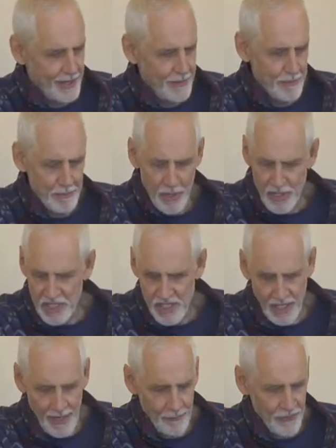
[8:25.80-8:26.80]

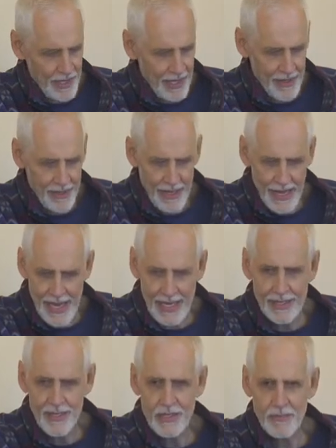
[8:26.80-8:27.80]
Mercy. I said, How
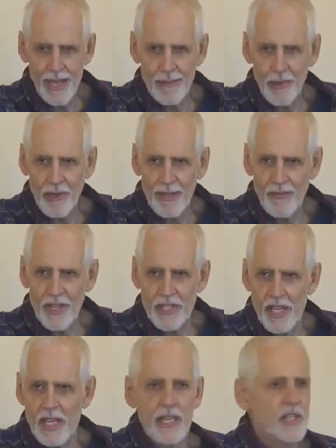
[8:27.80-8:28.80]
can this man believe
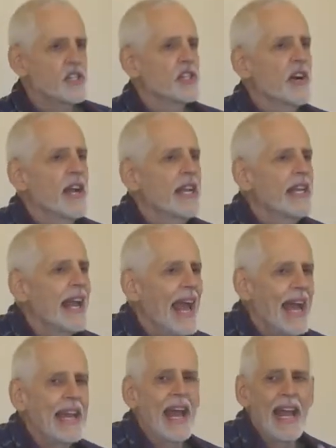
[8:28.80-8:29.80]
this? He is straining
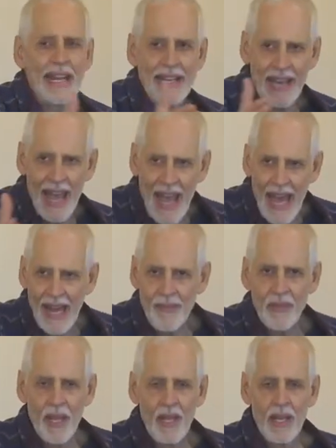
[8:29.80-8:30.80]
at a
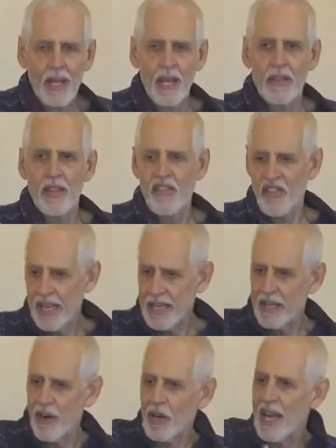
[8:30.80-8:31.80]
gnat. The thing
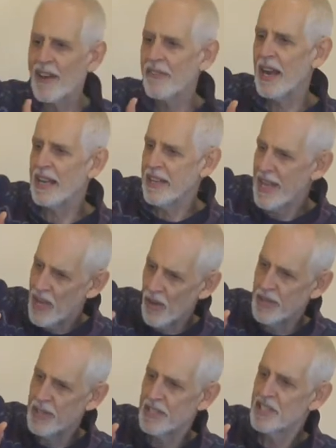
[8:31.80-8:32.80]
in our life right
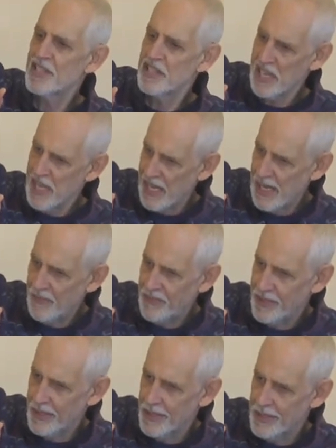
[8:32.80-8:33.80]
now is sin.
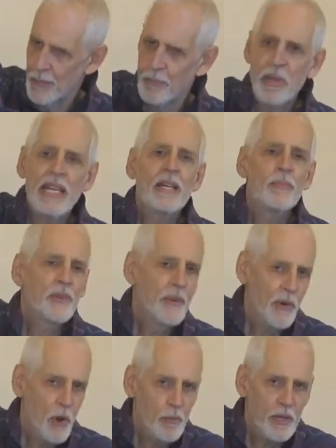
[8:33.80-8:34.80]
To beat up the
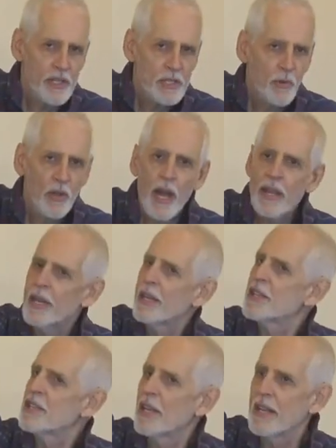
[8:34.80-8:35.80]
Romans will not get
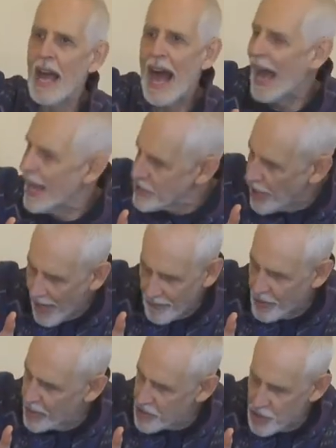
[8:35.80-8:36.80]
us a, a
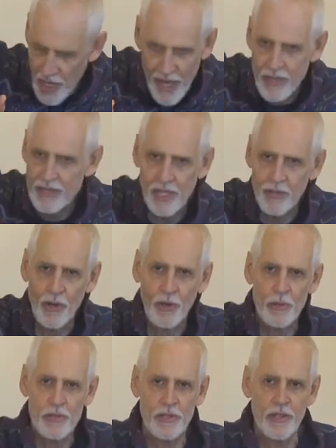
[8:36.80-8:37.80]
uh, jot or tittle
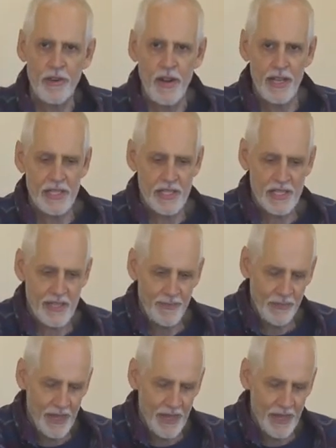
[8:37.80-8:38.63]
closer to Christ.